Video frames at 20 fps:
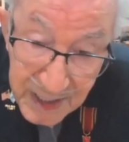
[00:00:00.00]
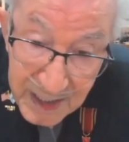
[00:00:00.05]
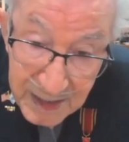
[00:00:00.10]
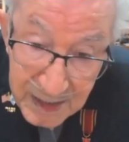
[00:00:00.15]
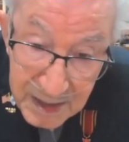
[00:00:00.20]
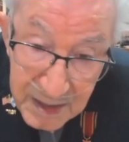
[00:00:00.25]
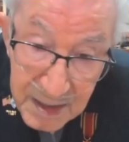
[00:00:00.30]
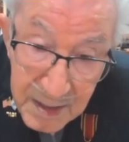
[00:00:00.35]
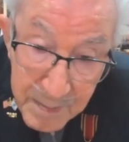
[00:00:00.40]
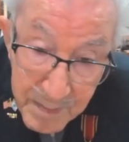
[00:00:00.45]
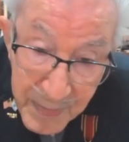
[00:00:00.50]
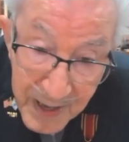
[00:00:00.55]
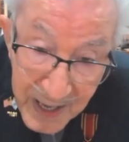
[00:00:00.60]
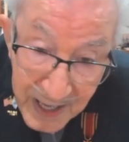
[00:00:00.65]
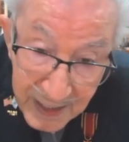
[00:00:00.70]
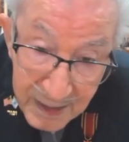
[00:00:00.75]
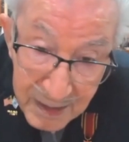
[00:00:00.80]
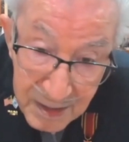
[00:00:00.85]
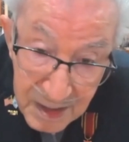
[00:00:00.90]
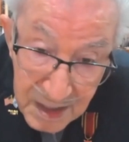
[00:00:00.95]
had a
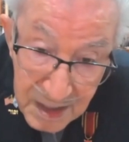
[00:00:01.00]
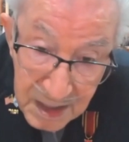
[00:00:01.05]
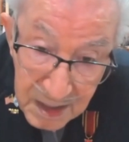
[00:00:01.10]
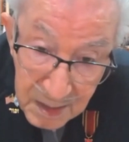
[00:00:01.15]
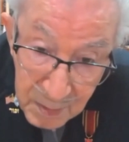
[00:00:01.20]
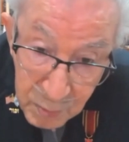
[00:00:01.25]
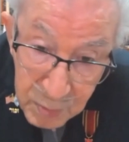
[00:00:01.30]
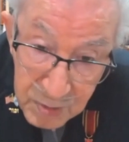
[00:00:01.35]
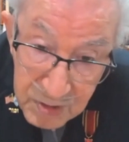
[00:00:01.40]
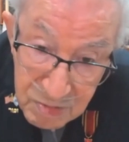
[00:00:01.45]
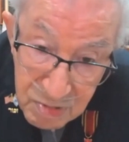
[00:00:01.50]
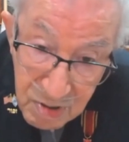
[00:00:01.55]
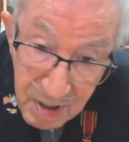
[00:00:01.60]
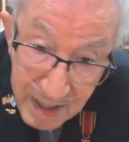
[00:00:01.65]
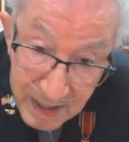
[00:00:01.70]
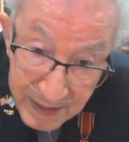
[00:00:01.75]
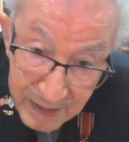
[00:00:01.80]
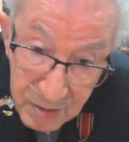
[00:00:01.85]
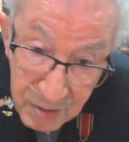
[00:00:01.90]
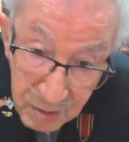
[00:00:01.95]
bad knee, would
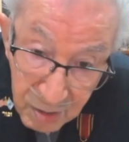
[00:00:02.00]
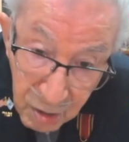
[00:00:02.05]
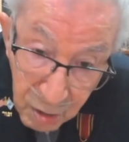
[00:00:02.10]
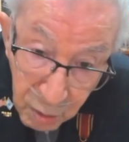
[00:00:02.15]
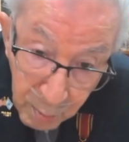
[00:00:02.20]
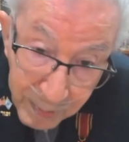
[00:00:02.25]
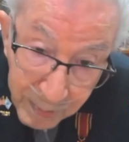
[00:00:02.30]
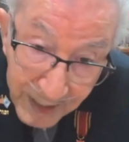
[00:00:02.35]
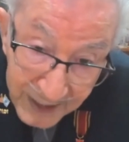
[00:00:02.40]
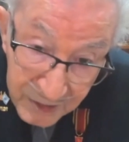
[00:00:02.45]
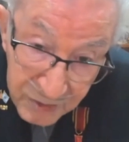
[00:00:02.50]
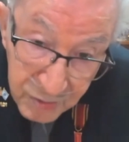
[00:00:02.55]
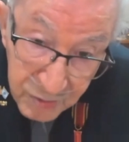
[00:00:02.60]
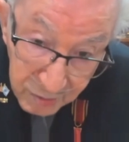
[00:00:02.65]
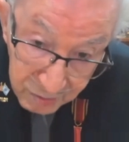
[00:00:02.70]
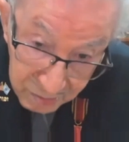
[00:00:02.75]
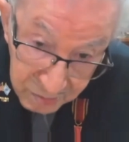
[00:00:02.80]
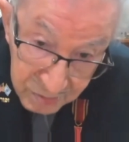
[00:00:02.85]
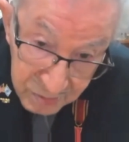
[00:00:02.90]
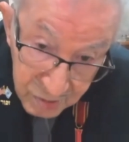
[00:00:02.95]
rather go by
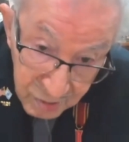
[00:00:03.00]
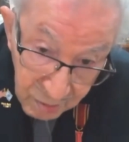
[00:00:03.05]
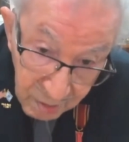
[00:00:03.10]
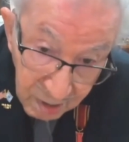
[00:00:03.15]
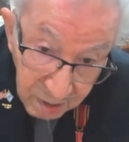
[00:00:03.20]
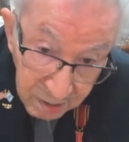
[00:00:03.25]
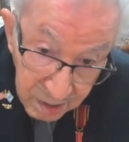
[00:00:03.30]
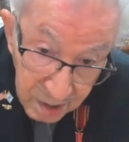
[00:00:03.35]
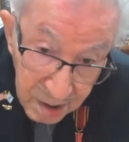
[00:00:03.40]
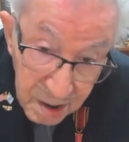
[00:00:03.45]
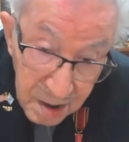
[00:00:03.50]
truck.